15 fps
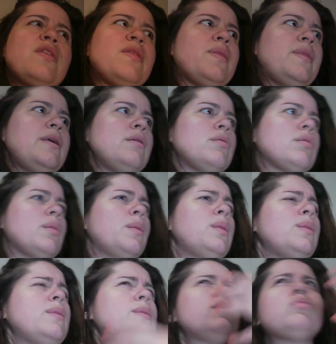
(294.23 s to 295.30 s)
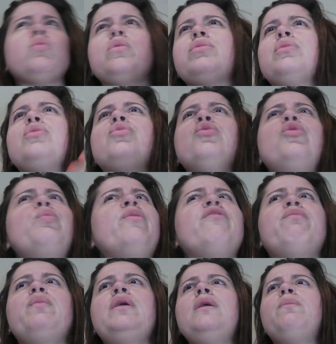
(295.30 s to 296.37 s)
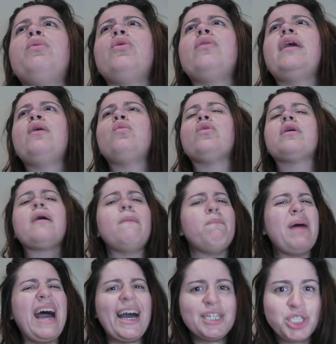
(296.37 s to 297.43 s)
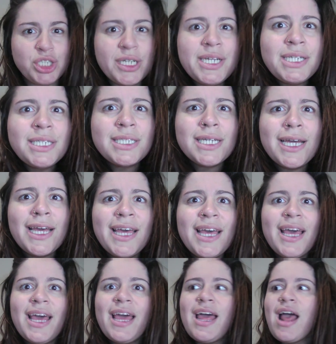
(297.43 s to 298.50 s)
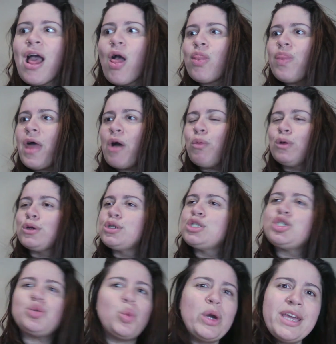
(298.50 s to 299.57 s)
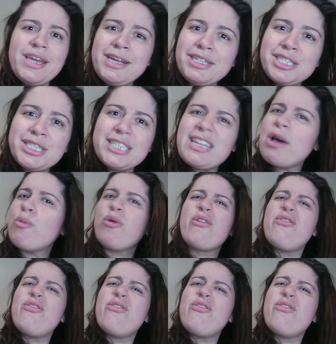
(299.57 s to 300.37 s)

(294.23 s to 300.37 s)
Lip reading: that this was a group of people that were compassionate, that were sweet, that were